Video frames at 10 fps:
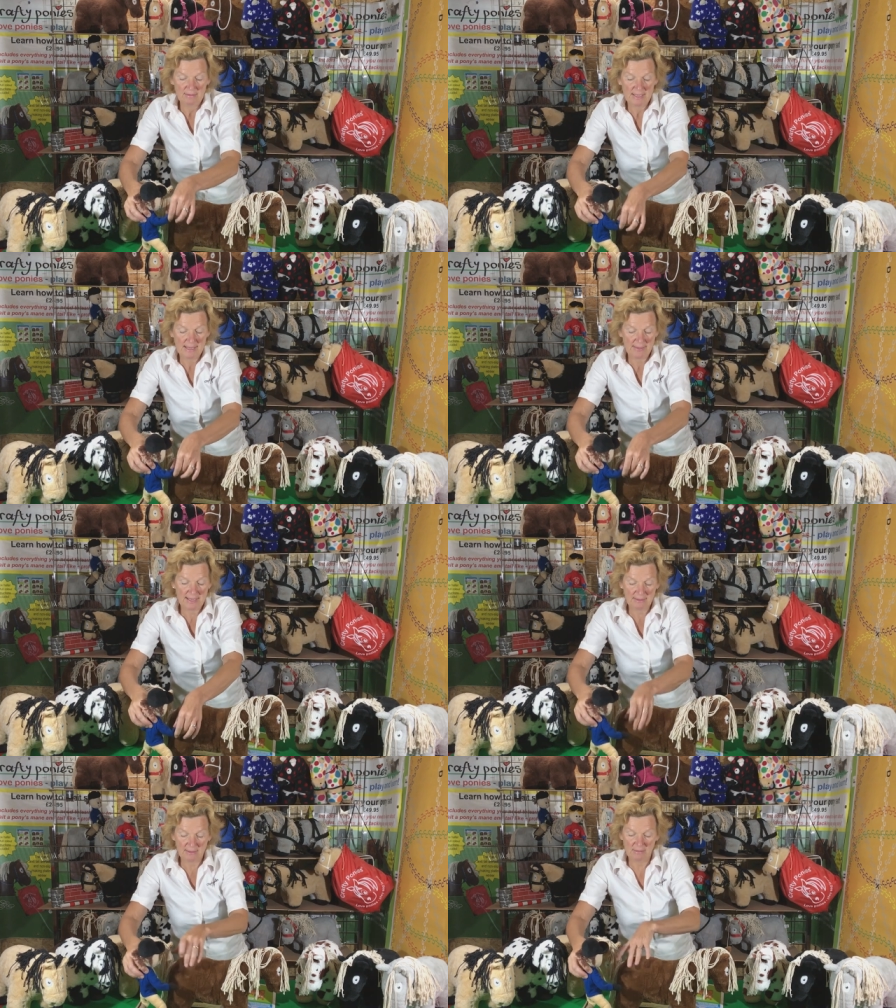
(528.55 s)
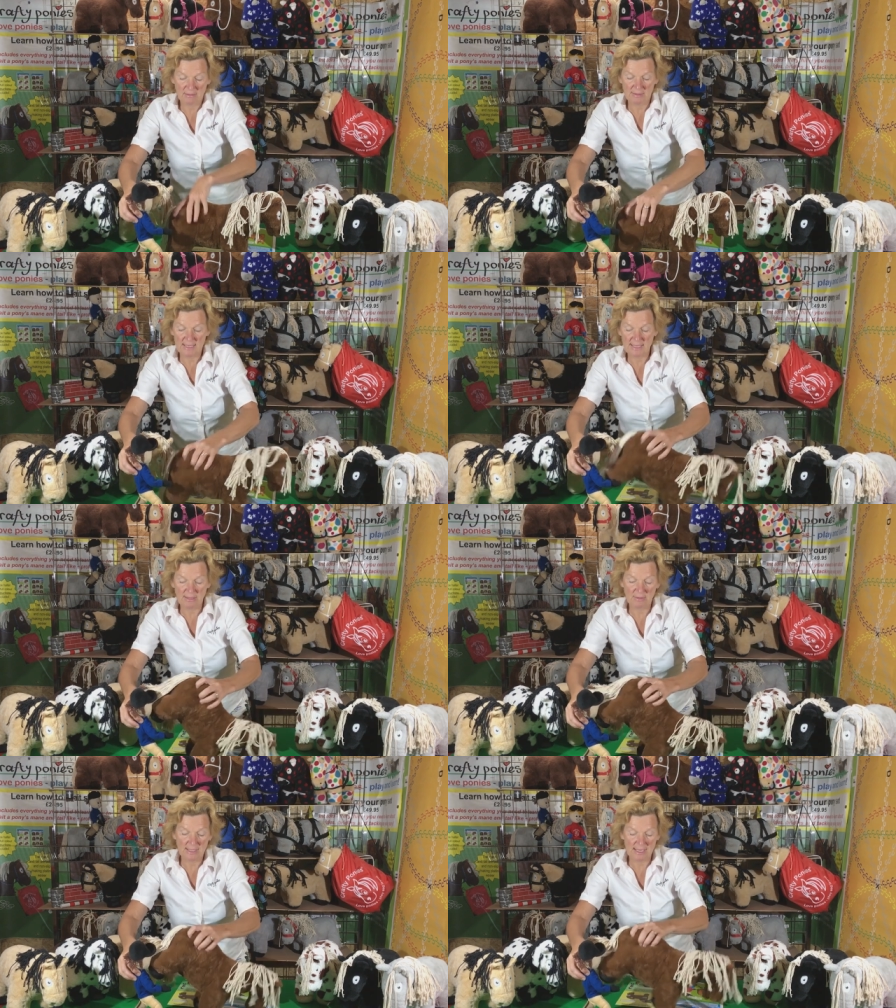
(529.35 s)
like that because then he
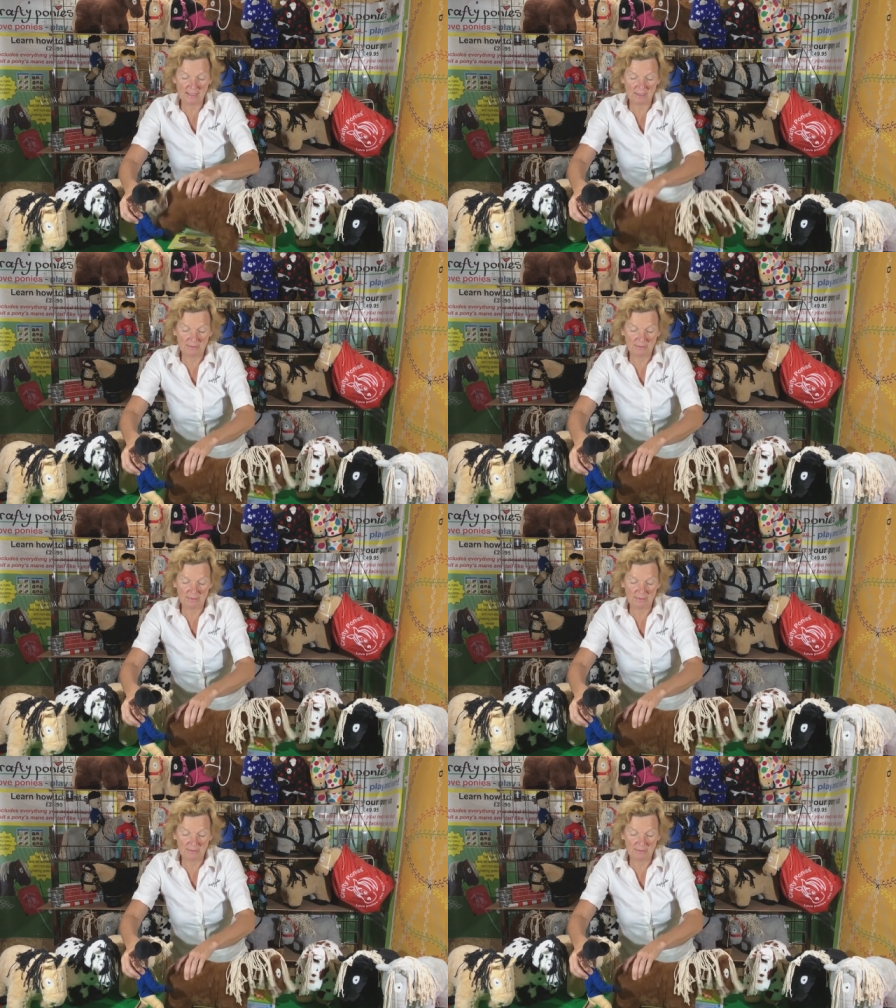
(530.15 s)
could kick